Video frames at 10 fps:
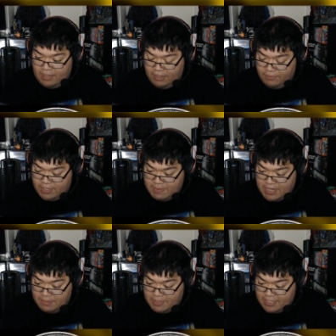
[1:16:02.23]
First
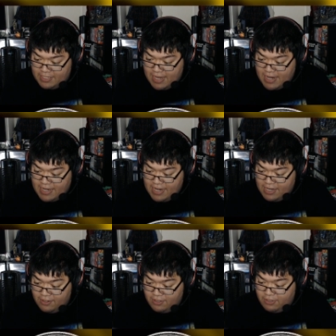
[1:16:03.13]
matchup is going to say
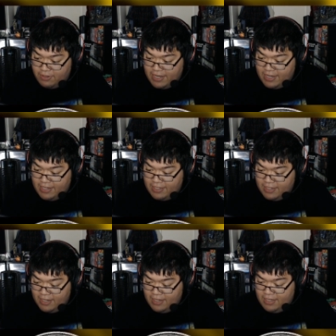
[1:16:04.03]
Nidoqueen.
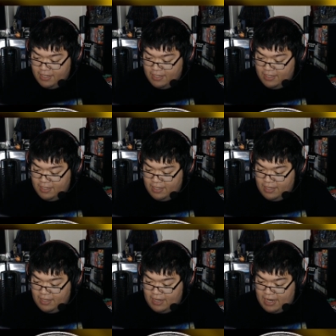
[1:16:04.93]

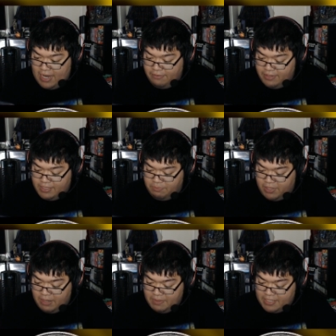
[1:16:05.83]
I was
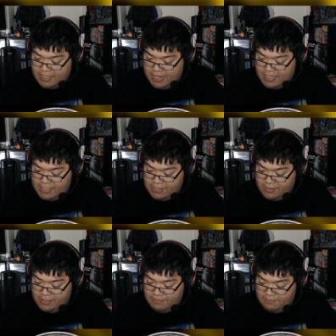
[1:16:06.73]
promised an Ice
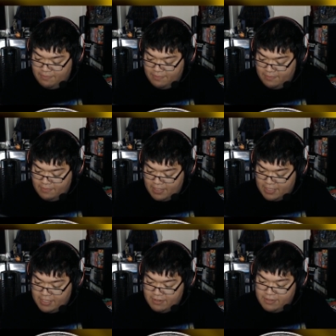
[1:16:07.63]
Storm.
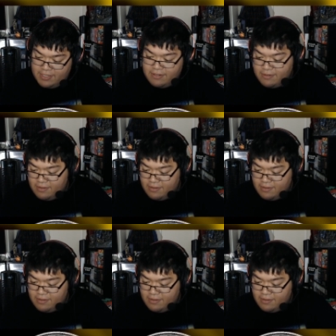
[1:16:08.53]
Excuse you.